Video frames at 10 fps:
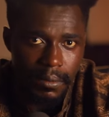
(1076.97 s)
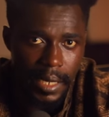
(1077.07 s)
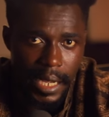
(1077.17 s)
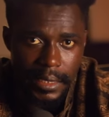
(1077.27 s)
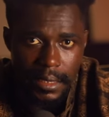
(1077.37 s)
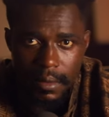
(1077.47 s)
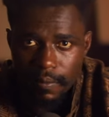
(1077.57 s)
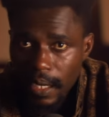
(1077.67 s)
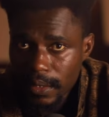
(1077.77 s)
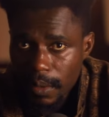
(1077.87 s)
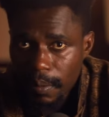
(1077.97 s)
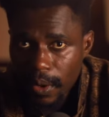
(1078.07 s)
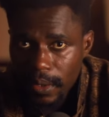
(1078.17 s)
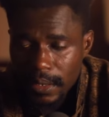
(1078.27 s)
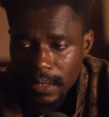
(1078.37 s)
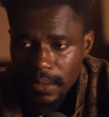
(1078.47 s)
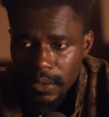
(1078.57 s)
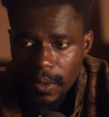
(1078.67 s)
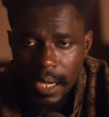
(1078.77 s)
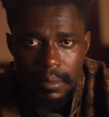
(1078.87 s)
right file support
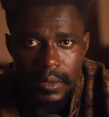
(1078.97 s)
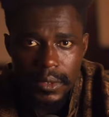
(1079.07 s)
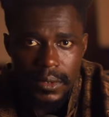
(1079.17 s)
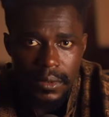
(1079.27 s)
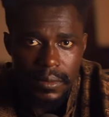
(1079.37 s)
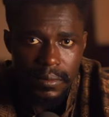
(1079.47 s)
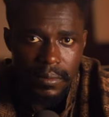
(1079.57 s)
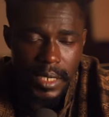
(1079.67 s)
you are able to